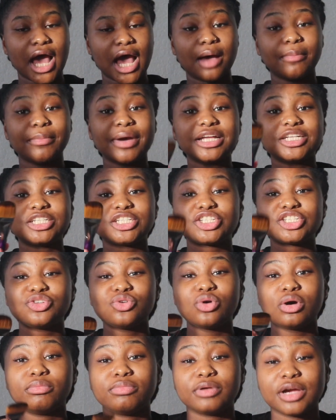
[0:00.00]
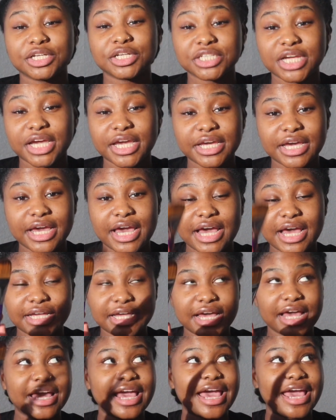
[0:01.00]
I might just do a brush
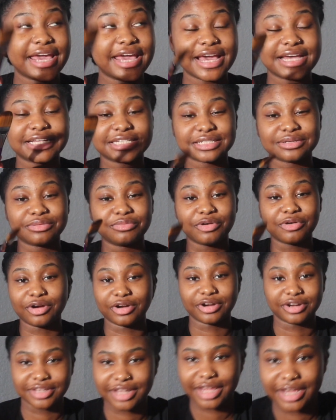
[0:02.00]
a a ASMR.